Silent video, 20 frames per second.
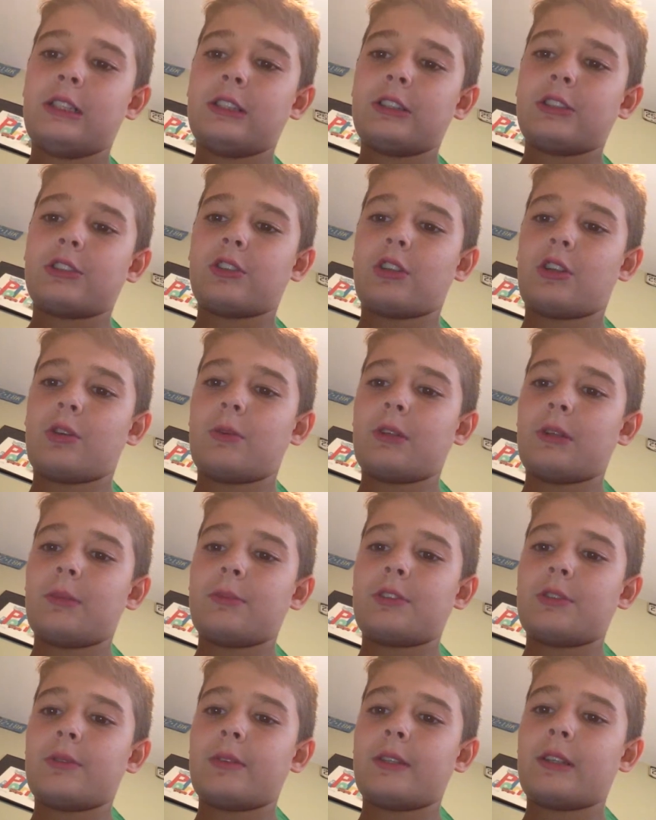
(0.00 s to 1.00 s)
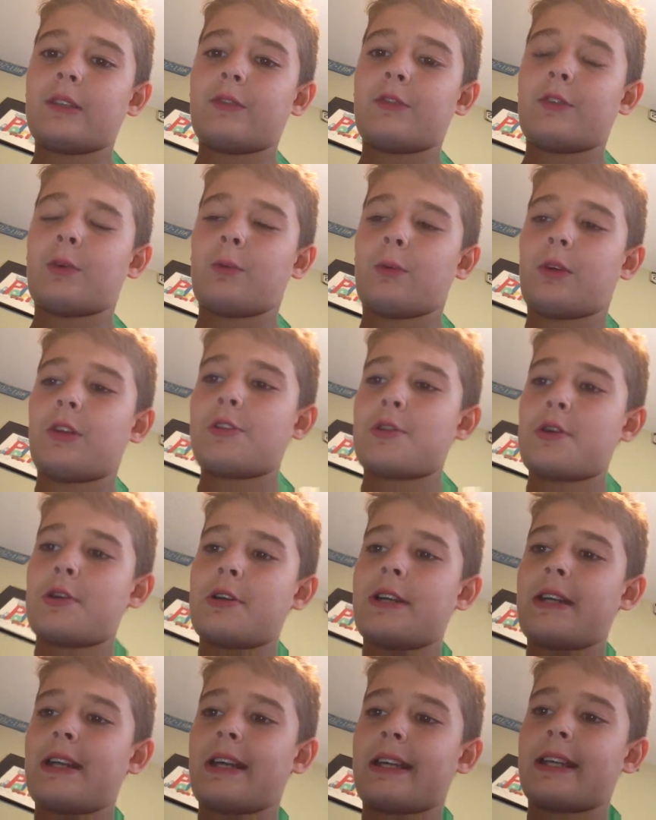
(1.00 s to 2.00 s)
So what I'm doing for one
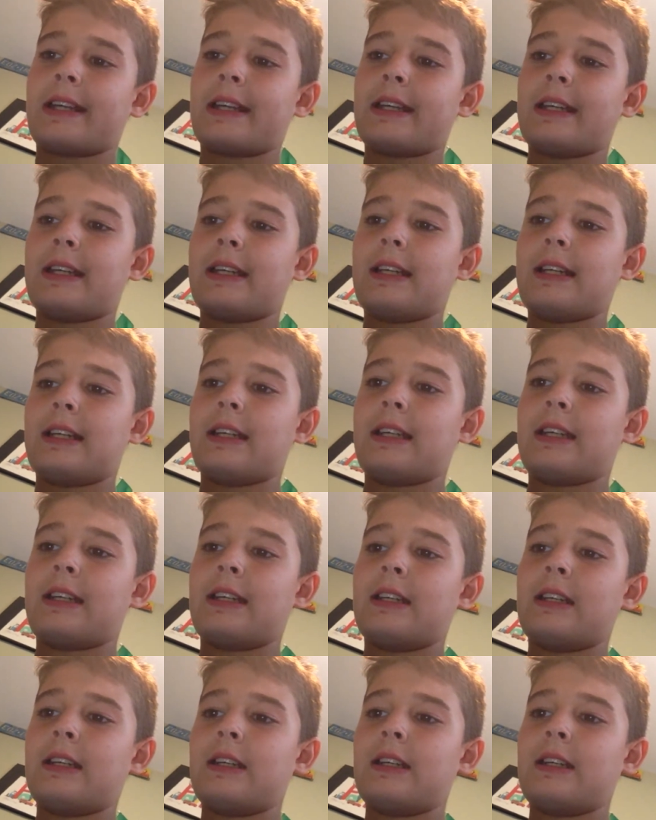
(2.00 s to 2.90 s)
thirty, I can get a